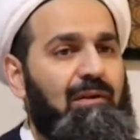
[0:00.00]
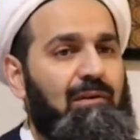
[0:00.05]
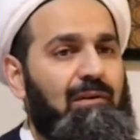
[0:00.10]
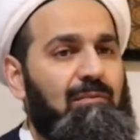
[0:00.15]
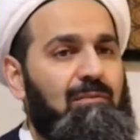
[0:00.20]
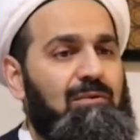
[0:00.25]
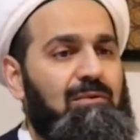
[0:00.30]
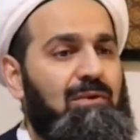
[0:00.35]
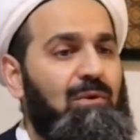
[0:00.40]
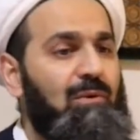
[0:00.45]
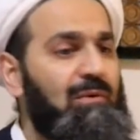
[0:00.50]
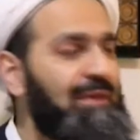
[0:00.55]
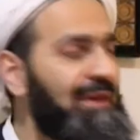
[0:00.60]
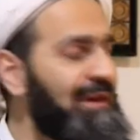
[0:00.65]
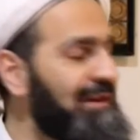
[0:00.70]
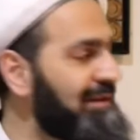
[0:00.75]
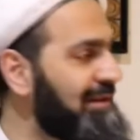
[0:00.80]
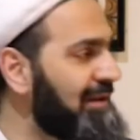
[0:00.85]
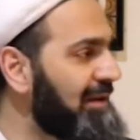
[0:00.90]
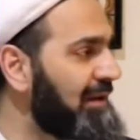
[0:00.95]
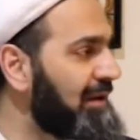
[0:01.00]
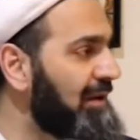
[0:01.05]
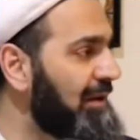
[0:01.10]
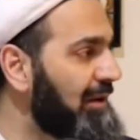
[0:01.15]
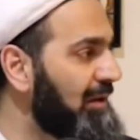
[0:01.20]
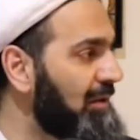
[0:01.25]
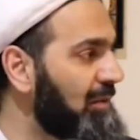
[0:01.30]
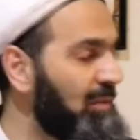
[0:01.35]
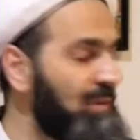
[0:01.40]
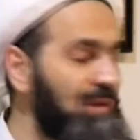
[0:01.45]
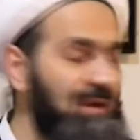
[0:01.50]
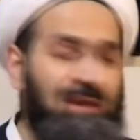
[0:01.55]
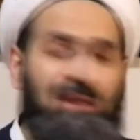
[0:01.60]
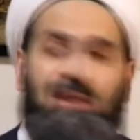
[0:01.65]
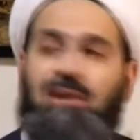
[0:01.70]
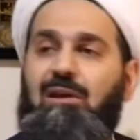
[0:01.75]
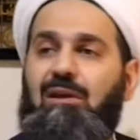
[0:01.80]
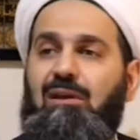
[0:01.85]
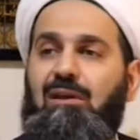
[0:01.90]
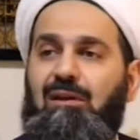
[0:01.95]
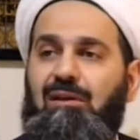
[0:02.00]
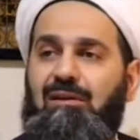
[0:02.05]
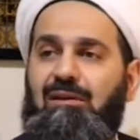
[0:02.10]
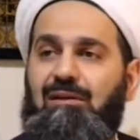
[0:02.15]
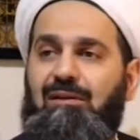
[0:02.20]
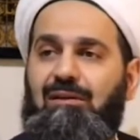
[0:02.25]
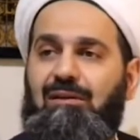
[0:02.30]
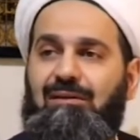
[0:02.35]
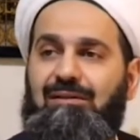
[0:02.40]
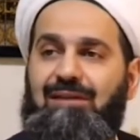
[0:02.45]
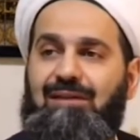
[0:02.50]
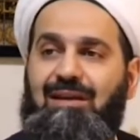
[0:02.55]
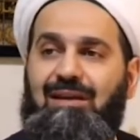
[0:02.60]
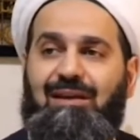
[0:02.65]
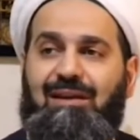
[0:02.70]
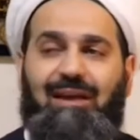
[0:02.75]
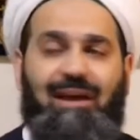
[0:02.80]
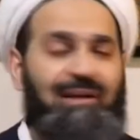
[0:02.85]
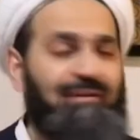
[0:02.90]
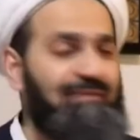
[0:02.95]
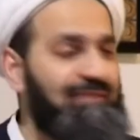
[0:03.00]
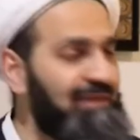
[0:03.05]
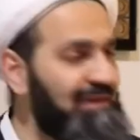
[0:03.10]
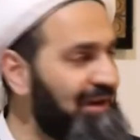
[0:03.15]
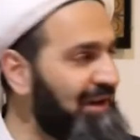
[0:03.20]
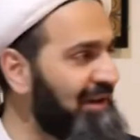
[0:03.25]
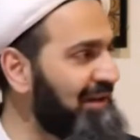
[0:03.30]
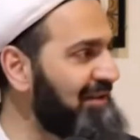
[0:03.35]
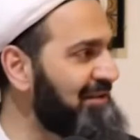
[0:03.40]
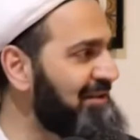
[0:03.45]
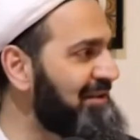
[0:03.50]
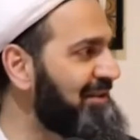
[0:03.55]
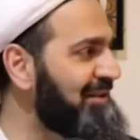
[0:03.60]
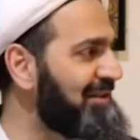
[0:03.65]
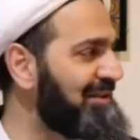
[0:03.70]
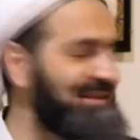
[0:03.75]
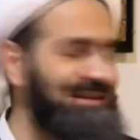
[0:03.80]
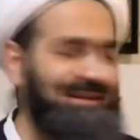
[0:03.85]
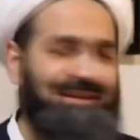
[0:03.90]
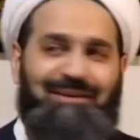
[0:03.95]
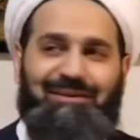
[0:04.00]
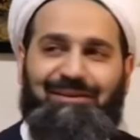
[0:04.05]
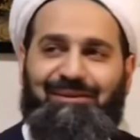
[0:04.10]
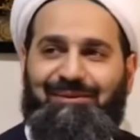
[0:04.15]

So that we take every night seriously.